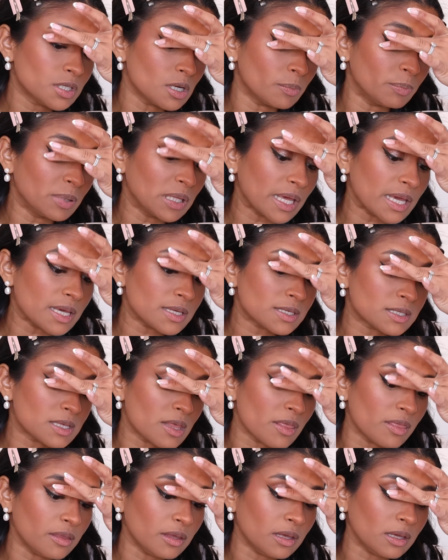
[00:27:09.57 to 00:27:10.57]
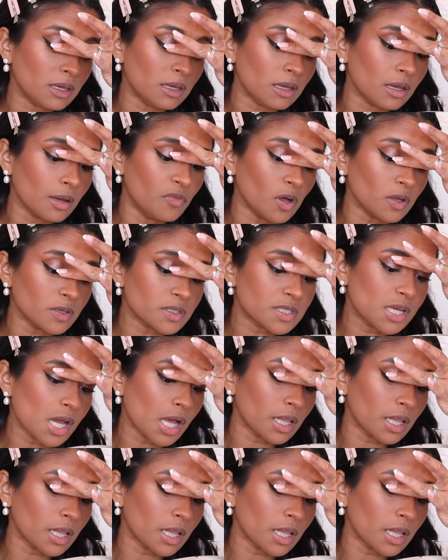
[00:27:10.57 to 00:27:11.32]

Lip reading: to place the falsie.